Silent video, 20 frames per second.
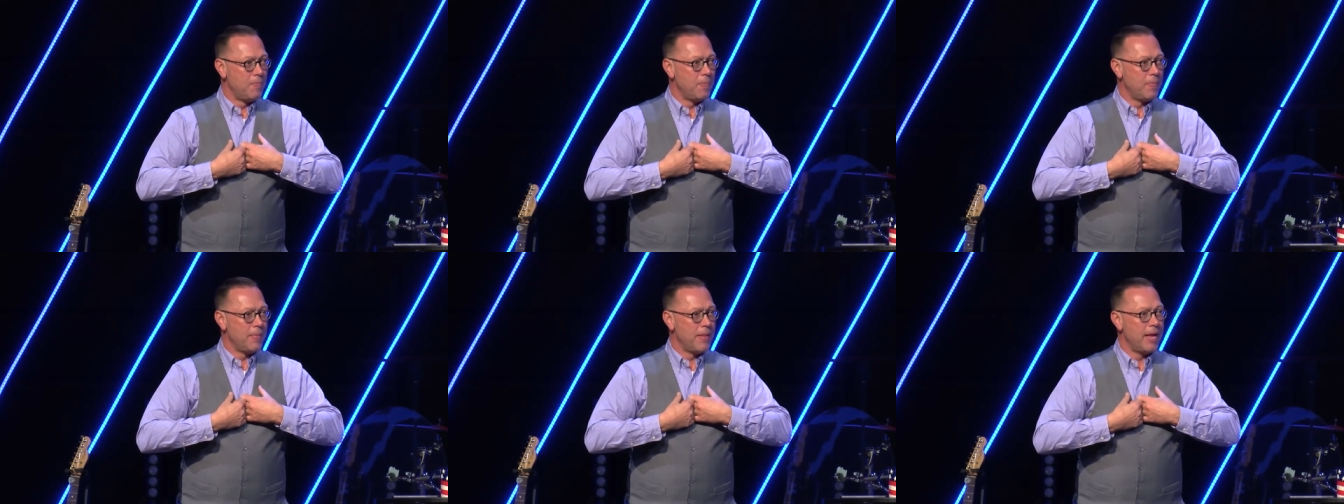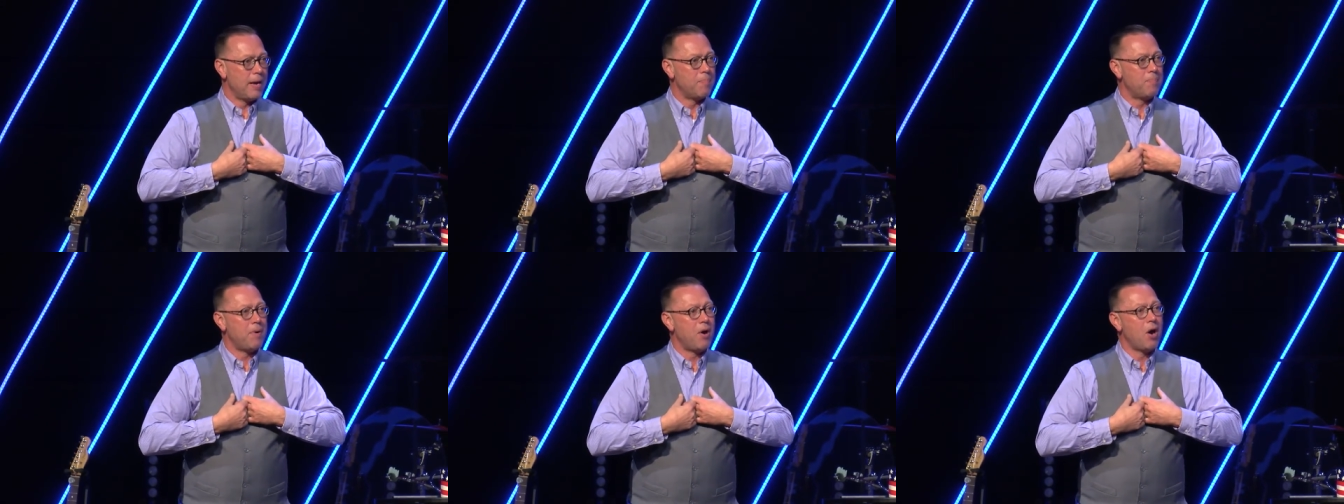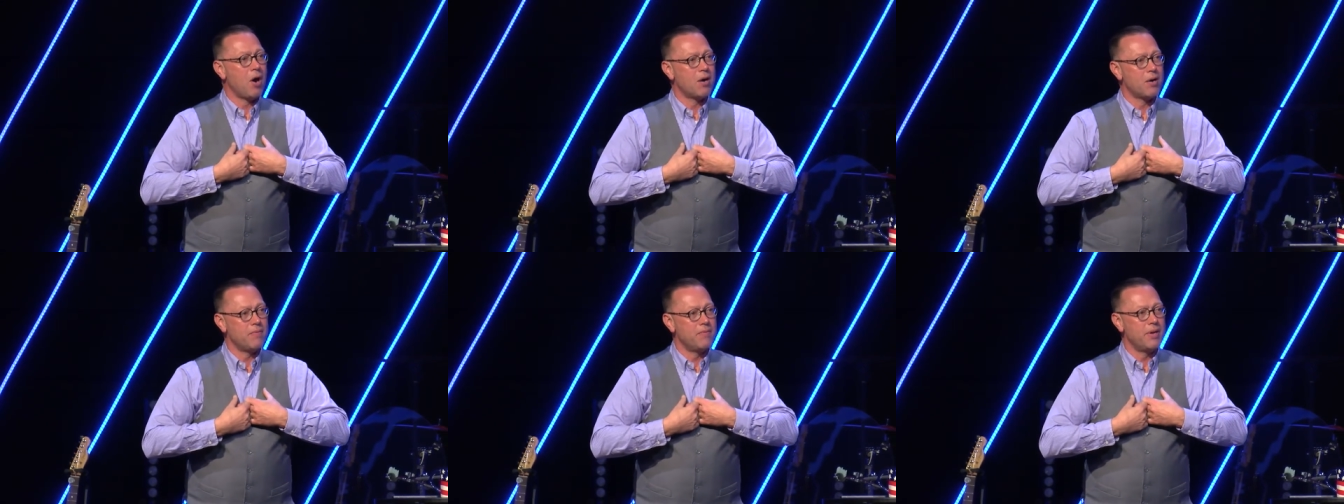That a
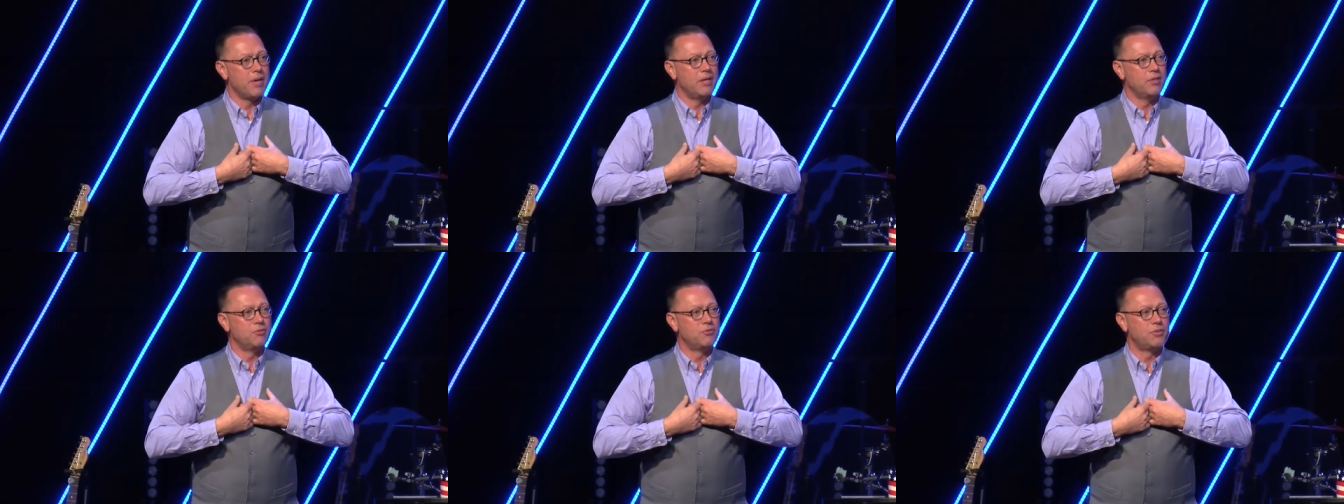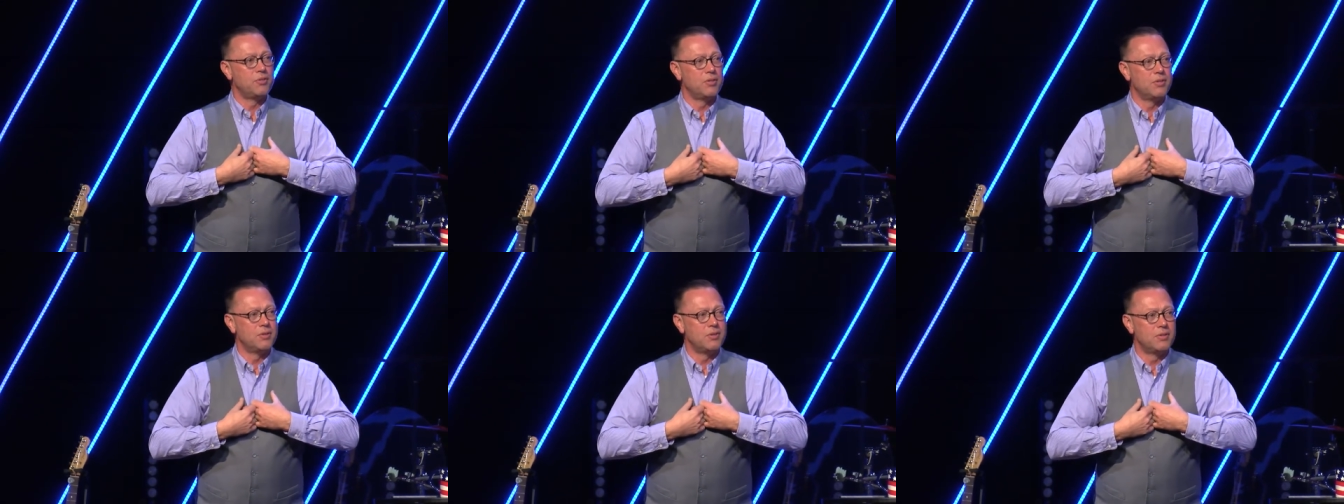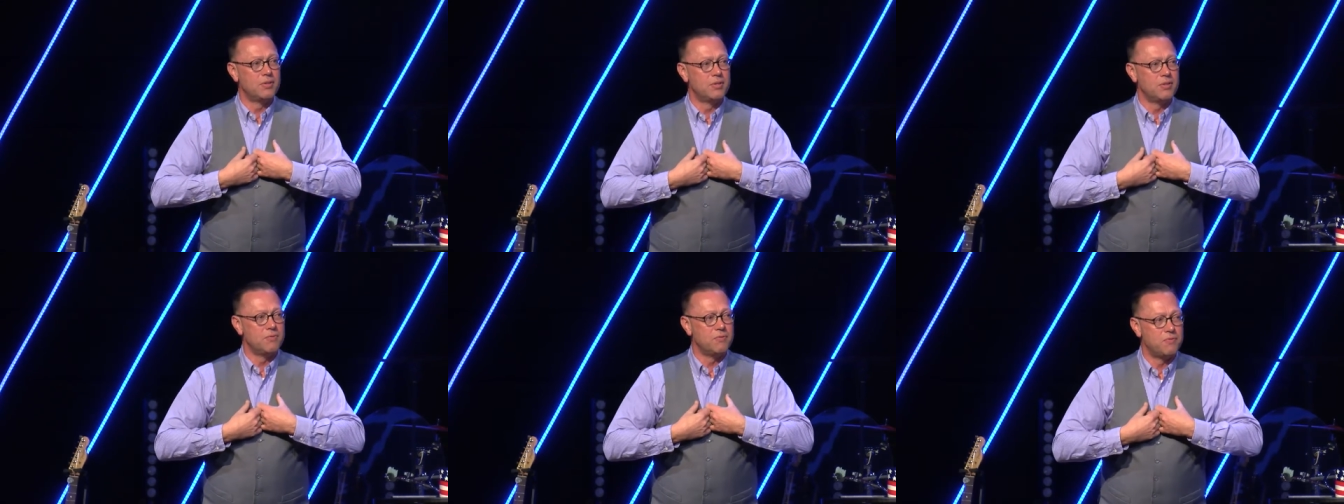part of it is to,
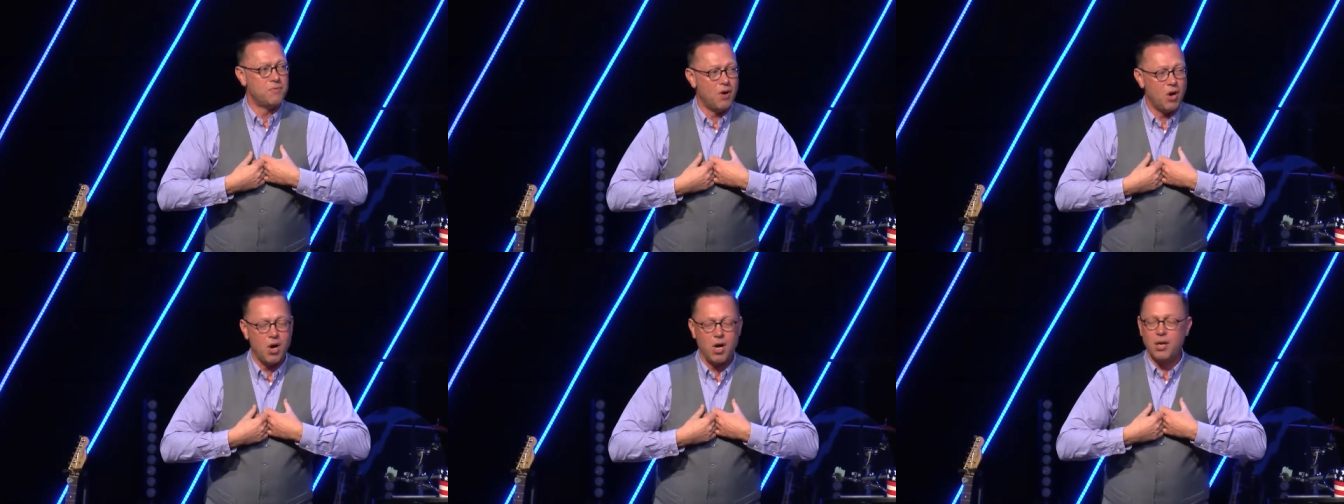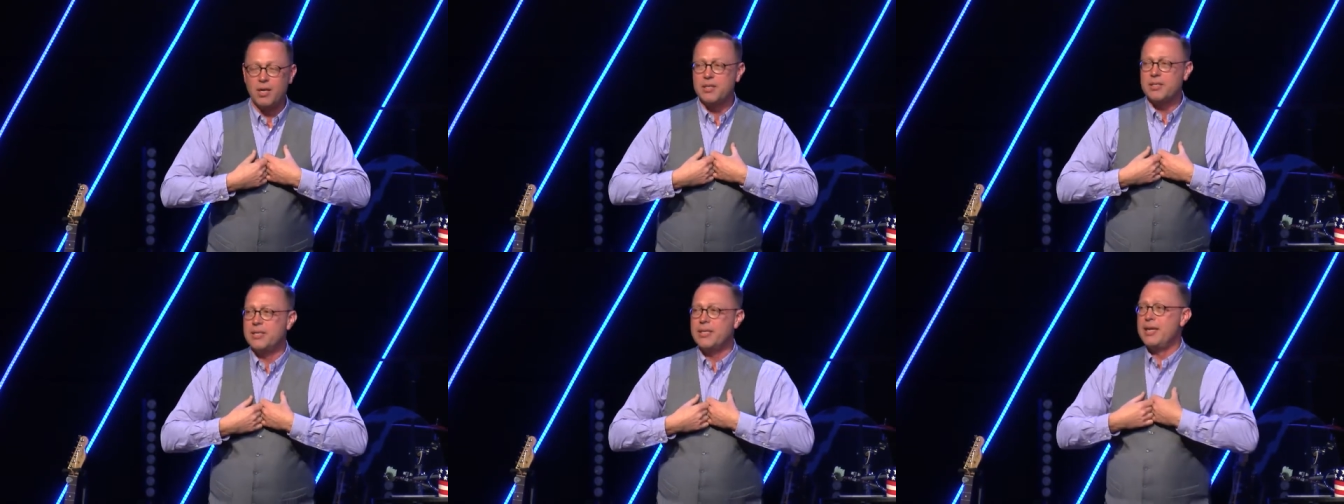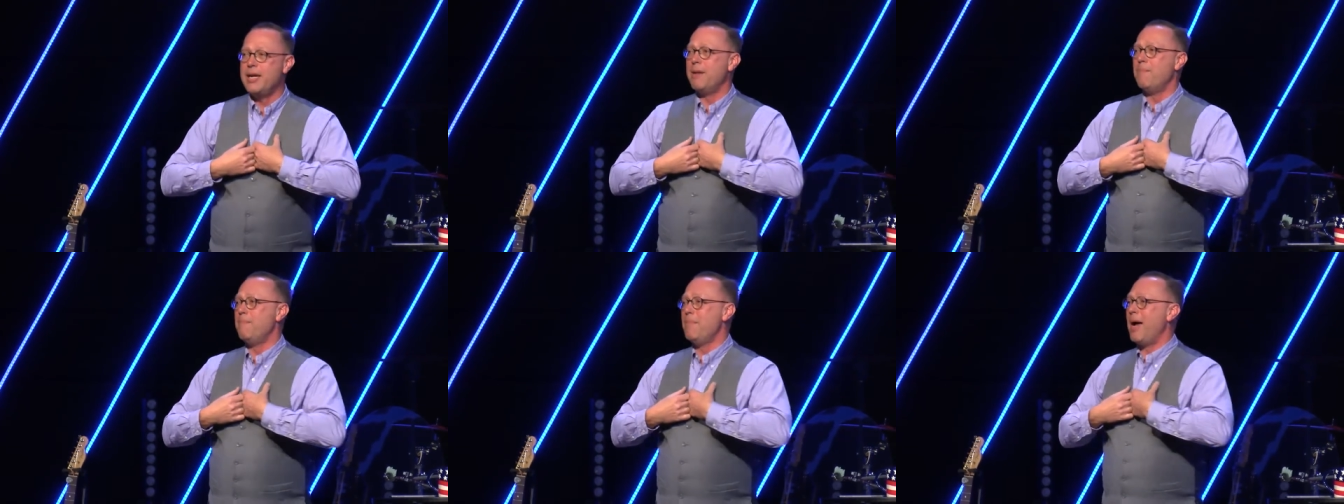to fall and to
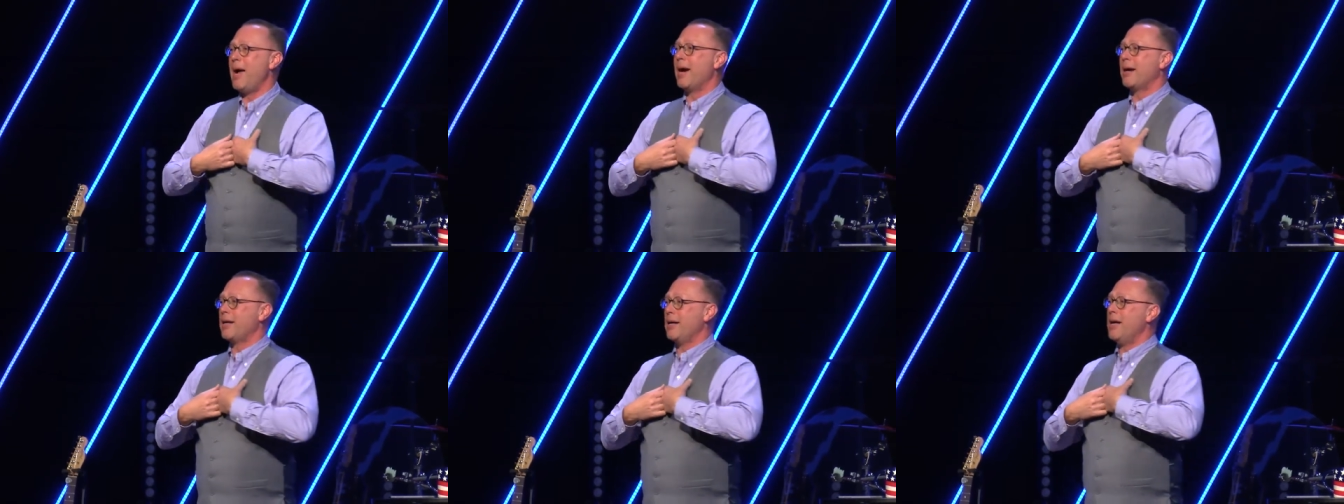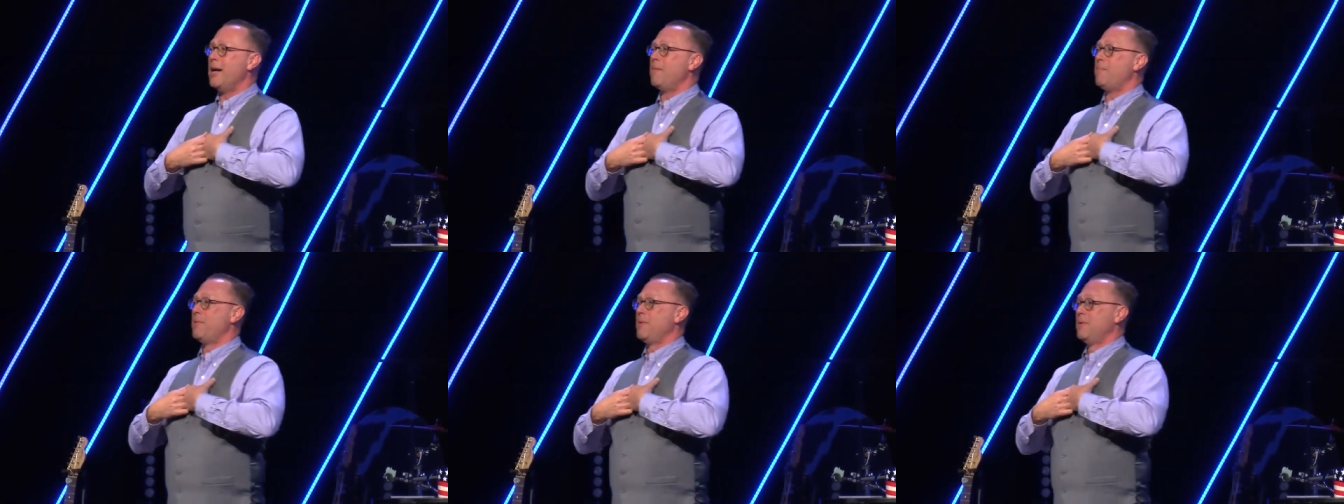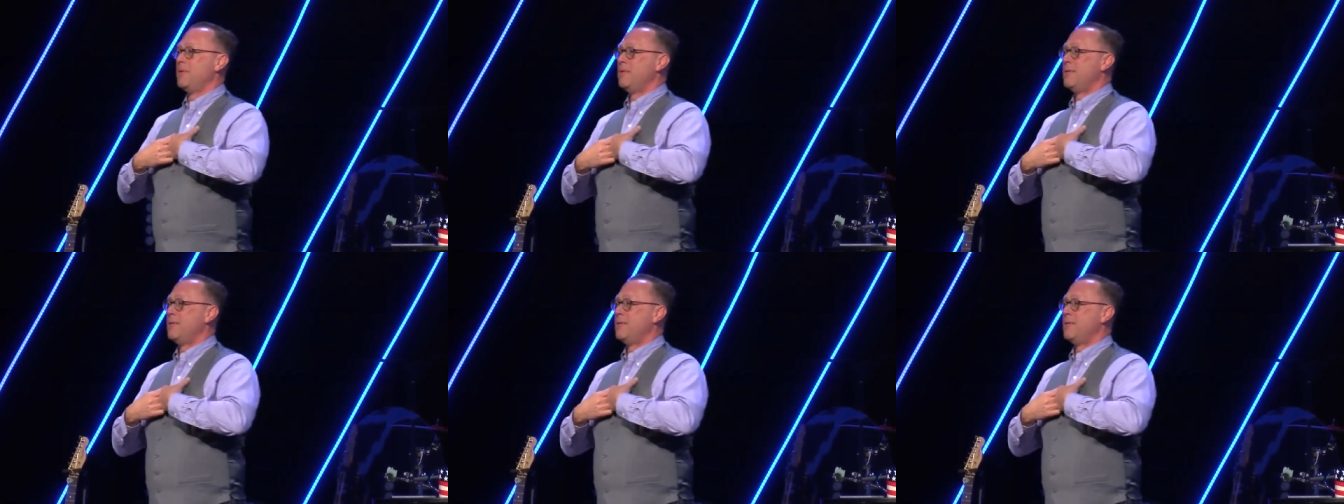get back up.